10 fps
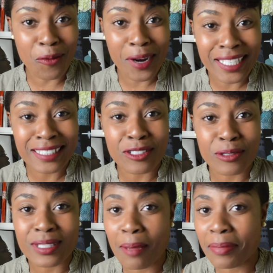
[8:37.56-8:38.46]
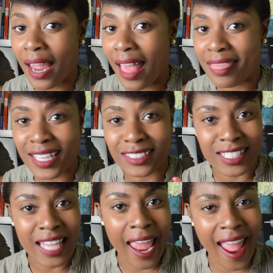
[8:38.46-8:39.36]
wanting to do something and then
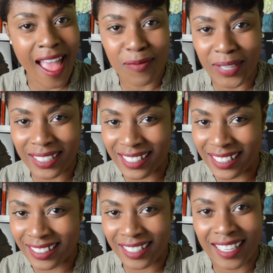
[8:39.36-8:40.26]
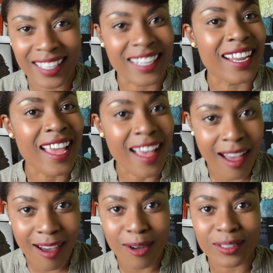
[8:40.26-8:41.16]
just having to get it
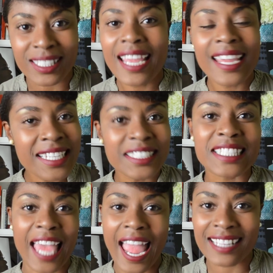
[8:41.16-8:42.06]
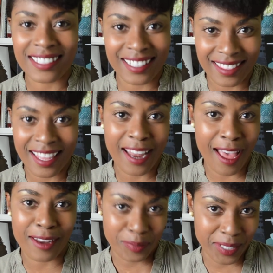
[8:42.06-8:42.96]
out. He just had to get that
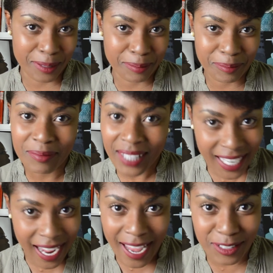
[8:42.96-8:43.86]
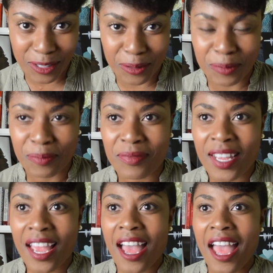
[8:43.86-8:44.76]
out of him. He had to.
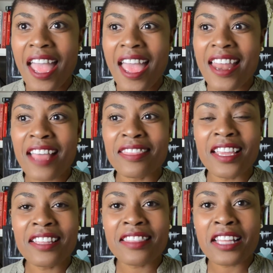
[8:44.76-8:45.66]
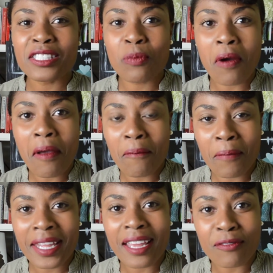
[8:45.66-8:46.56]
And I think that's what
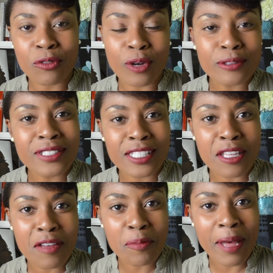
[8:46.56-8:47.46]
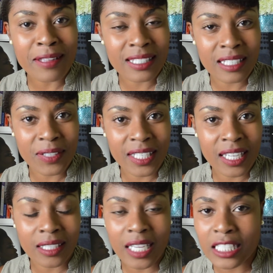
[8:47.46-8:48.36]
we have grown to love about Stephen
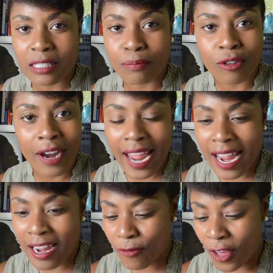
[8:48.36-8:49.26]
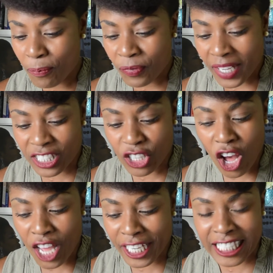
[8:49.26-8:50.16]
King. He's brave he's
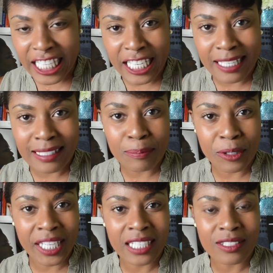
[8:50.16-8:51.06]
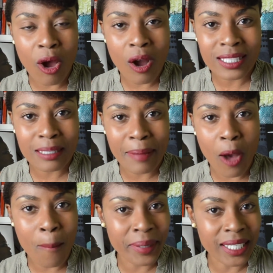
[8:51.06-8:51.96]
honest and in this book he talks
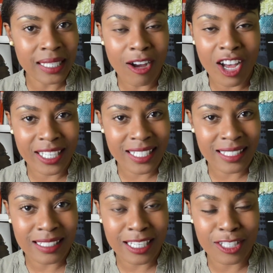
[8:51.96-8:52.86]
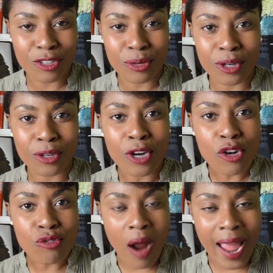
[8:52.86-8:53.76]
about being honest in your
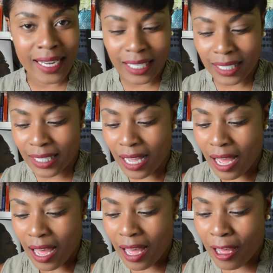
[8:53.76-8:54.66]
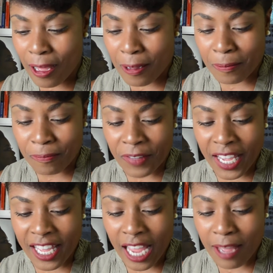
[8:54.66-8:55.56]
writing um,
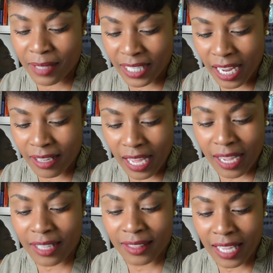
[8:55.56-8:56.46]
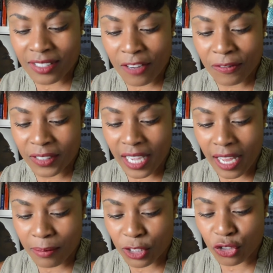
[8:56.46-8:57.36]
and i mean I, I, that definitely
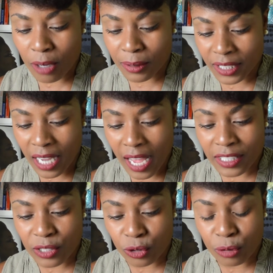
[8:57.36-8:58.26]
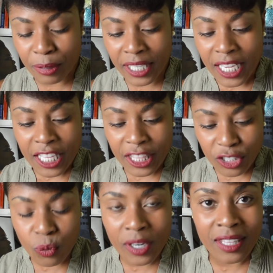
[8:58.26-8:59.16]
got him in trouble in high school but
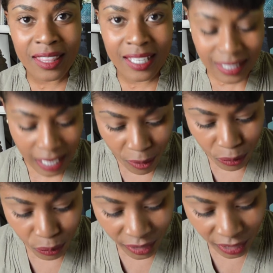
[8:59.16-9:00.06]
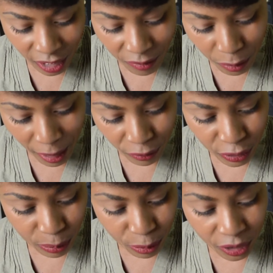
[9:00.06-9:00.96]
that's one of the things that i really love about
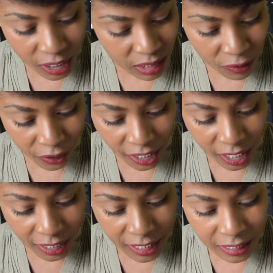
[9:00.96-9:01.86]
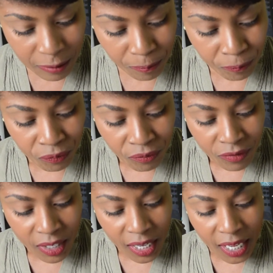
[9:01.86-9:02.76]
this book it's very honest
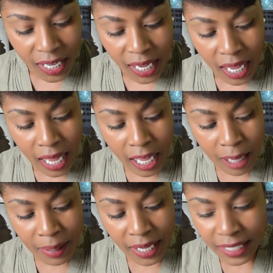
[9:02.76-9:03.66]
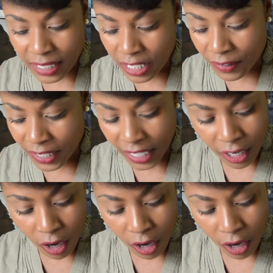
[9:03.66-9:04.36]
um, stephen king